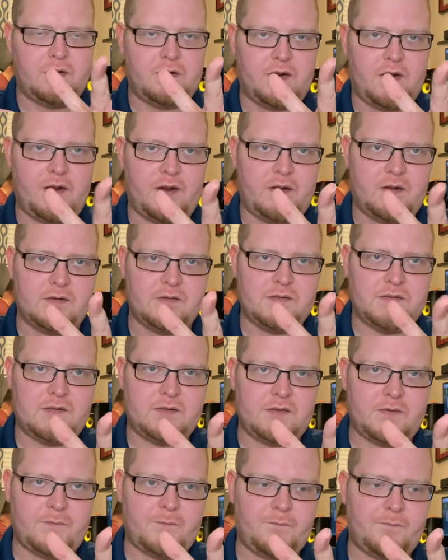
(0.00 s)
ions,
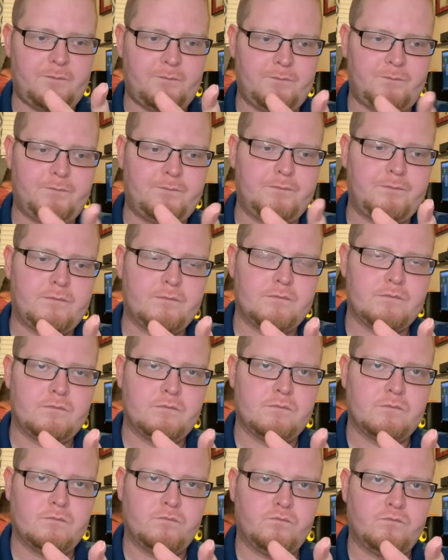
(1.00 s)

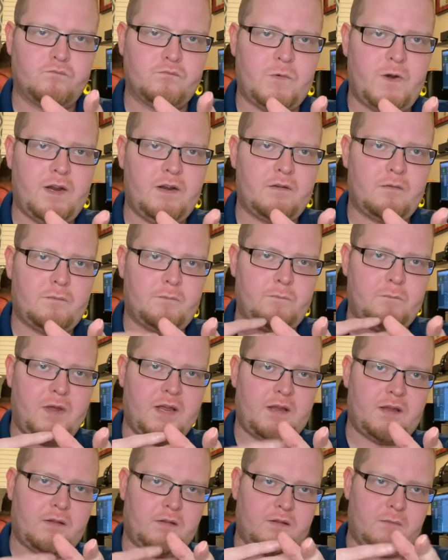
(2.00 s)
right?
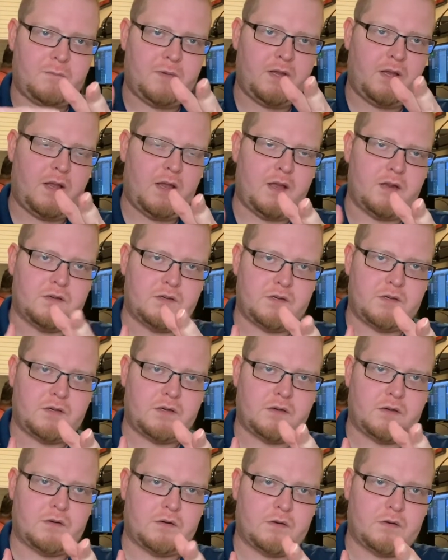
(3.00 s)
Making the pH
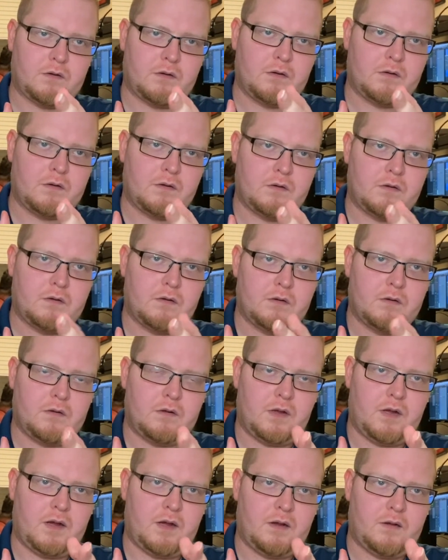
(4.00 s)

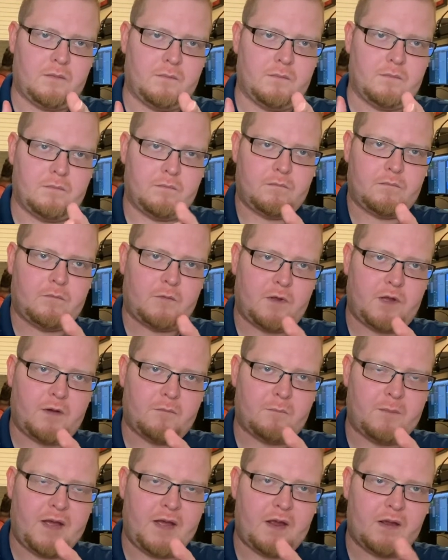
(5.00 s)

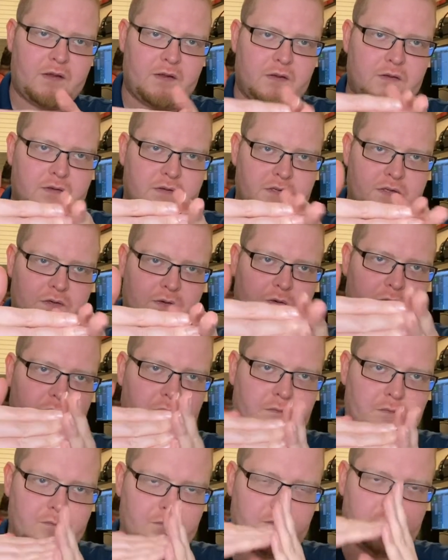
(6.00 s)
come back
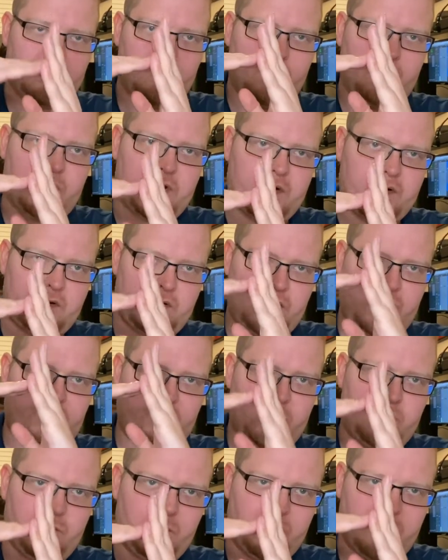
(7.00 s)
to what
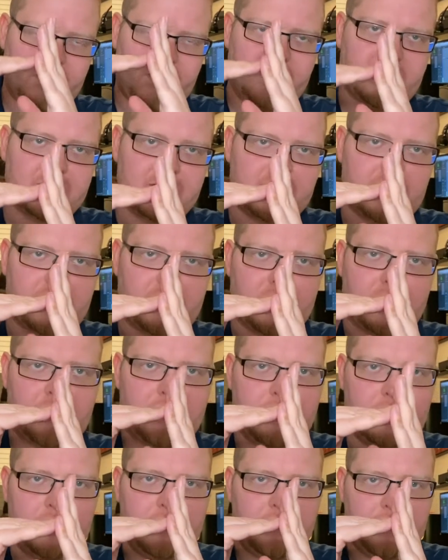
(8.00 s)
you would consider
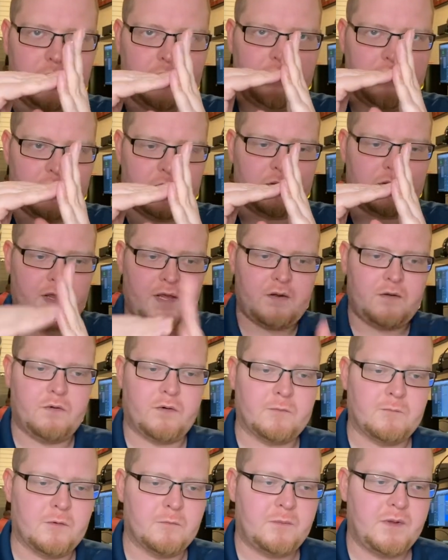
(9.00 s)
that
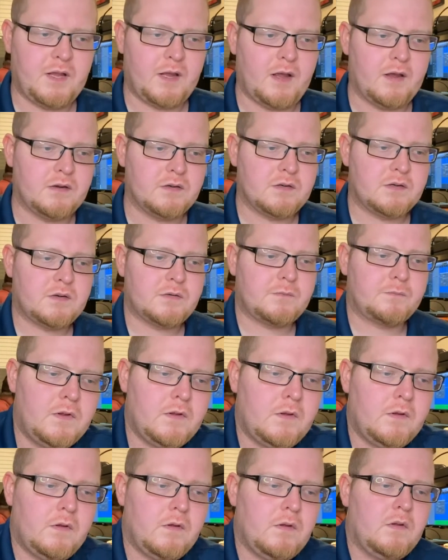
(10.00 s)
normal pH.
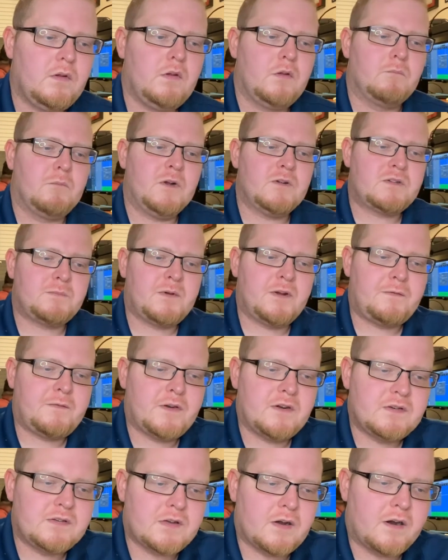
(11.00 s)
Most
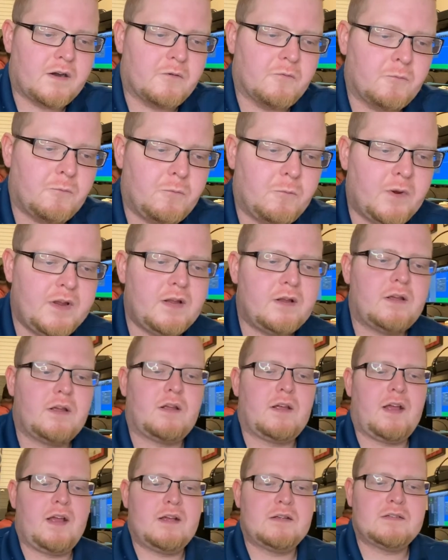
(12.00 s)
buffers are weak
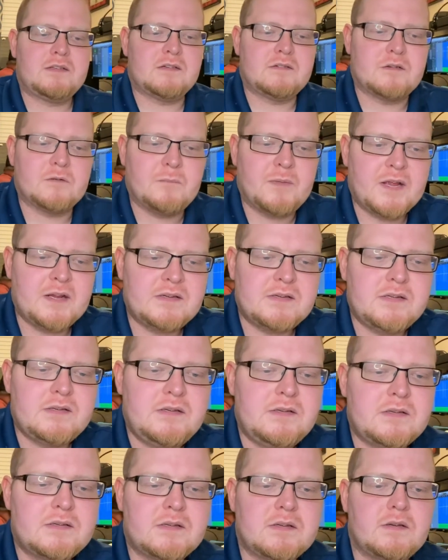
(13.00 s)
acids or
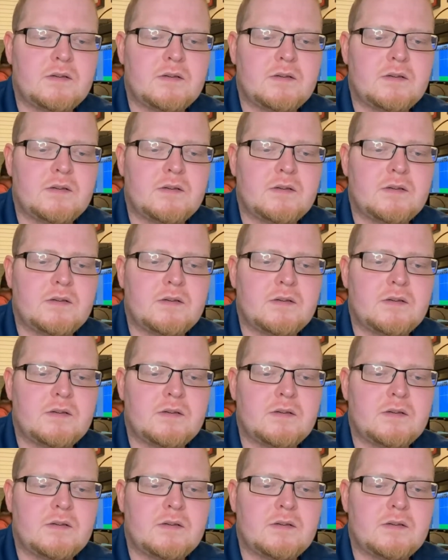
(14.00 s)
bases